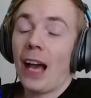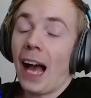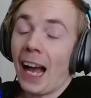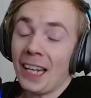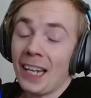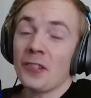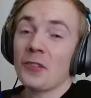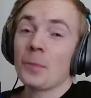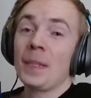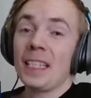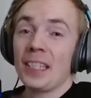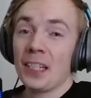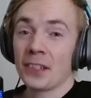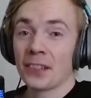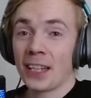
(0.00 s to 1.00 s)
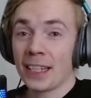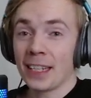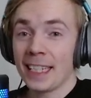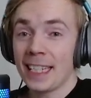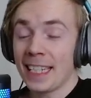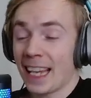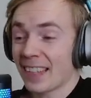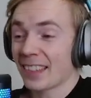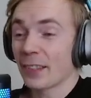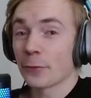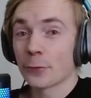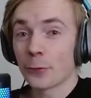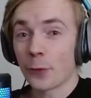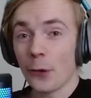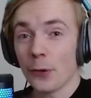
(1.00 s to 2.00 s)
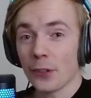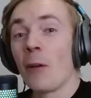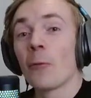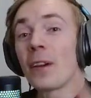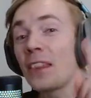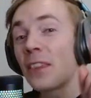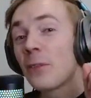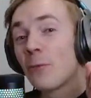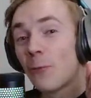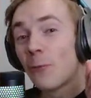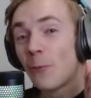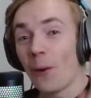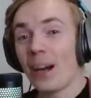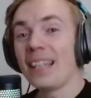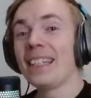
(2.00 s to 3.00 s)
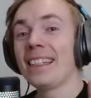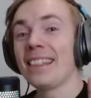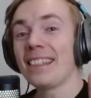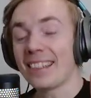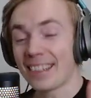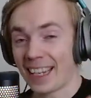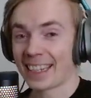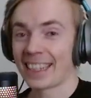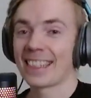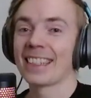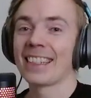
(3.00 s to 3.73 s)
I just beat tier 19 as a rogue with 1 second